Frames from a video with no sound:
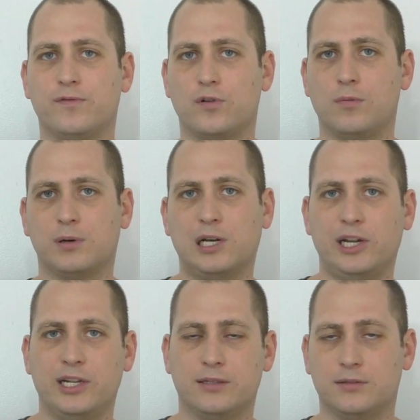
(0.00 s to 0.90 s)
from
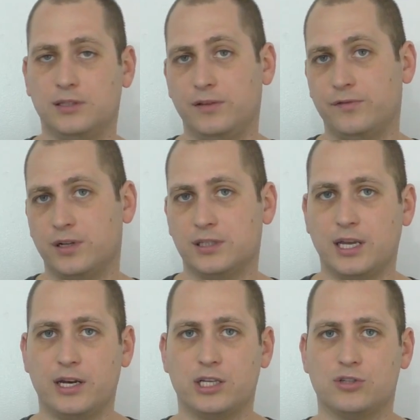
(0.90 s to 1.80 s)
cleaning different
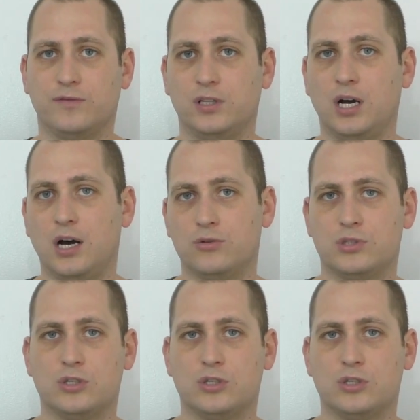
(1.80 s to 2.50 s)
areas of the house.